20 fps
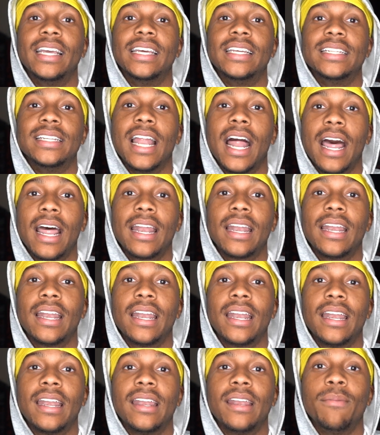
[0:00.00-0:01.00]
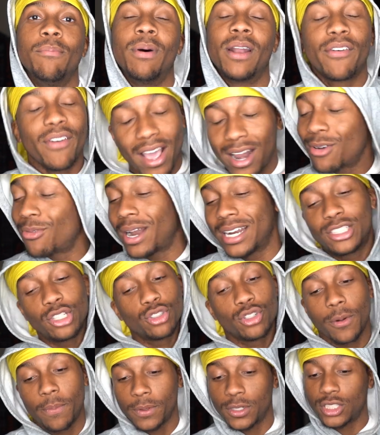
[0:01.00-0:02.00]
it's not. But if I had to rate
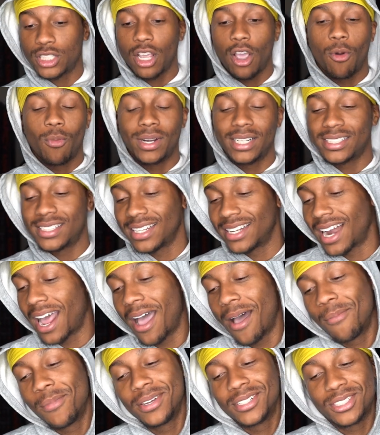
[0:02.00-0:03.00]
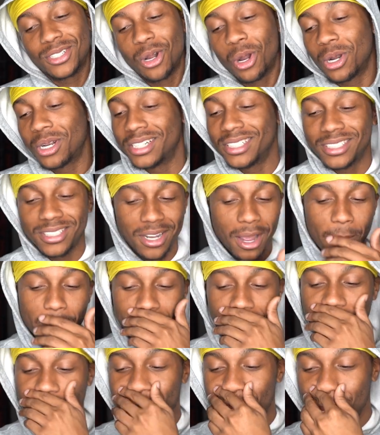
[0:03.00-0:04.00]
your drip on a scale of 1 to 10, I'm going to start this. I'm
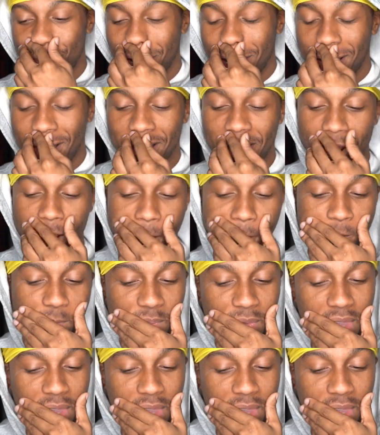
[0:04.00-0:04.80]
going to give you a